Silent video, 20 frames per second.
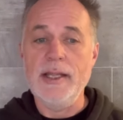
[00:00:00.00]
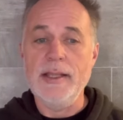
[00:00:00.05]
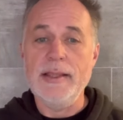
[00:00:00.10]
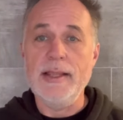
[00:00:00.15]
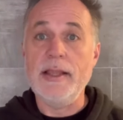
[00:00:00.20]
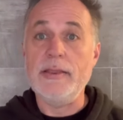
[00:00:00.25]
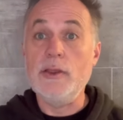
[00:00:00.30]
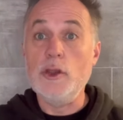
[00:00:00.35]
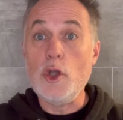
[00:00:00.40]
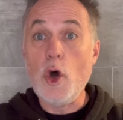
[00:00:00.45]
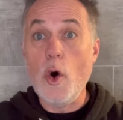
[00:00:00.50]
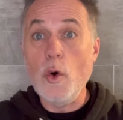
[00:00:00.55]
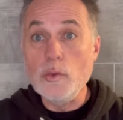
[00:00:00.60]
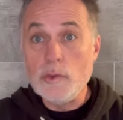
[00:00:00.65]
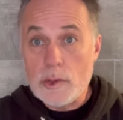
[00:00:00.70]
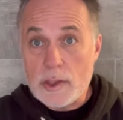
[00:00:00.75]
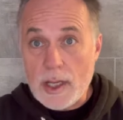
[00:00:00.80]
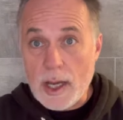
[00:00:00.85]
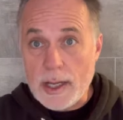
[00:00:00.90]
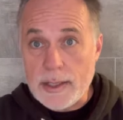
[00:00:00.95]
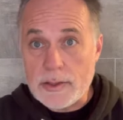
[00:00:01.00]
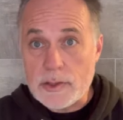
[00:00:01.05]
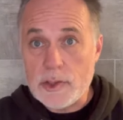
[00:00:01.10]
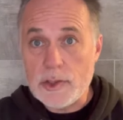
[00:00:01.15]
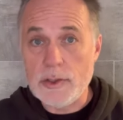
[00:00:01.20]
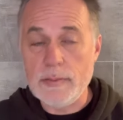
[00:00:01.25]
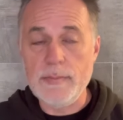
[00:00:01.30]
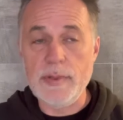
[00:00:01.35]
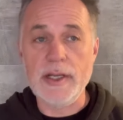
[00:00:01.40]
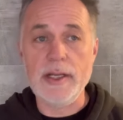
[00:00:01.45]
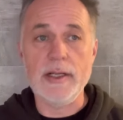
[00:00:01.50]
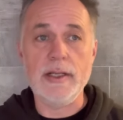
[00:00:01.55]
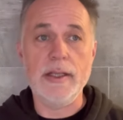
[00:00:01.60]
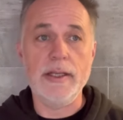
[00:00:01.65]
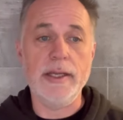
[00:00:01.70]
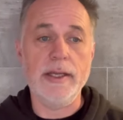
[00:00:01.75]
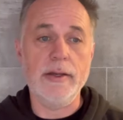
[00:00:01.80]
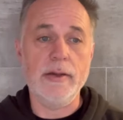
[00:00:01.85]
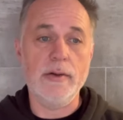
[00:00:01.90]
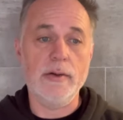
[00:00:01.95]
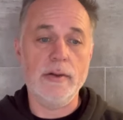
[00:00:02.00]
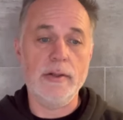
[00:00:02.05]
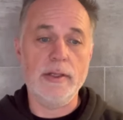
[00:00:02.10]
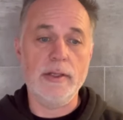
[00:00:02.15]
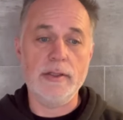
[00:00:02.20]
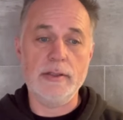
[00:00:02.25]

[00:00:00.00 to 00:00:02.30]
that those guns should be illegal